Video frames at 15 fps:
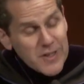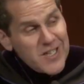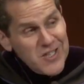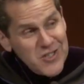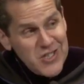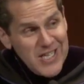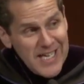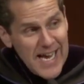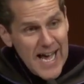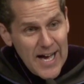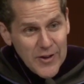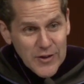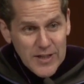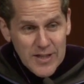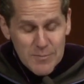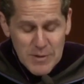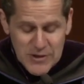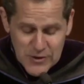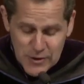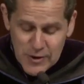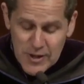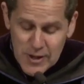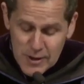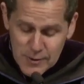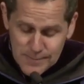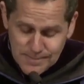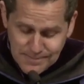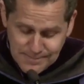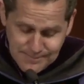Congeniality, Mr. You.